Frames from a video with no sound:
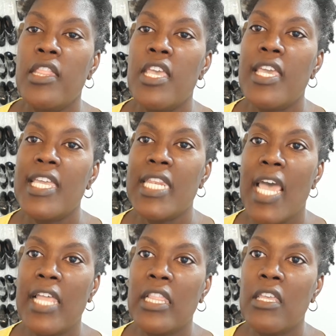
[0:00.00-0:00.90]
They
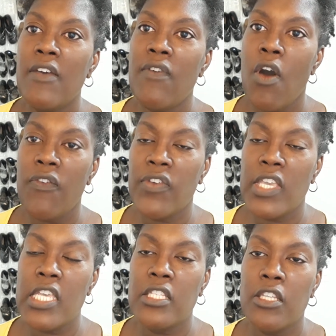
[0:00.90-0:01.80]
cannot live off of
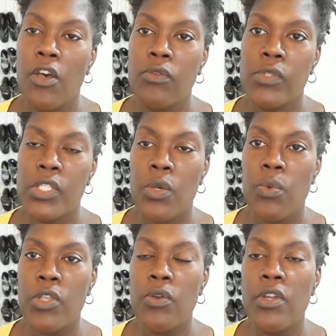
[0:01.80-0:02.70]
ketones. So
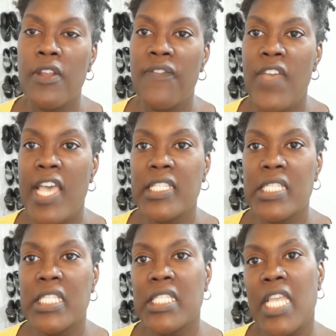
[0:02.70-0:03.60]
when you're in a
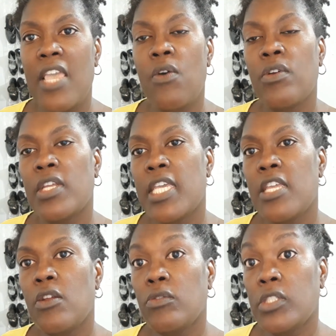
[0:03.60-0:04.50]
fasting state or the
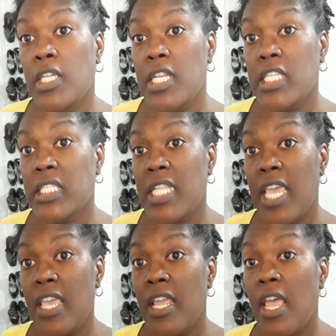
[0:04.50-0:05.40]
ketogenic
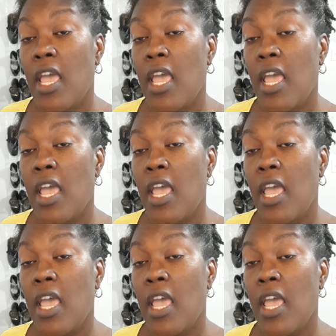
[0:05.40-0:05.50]
state,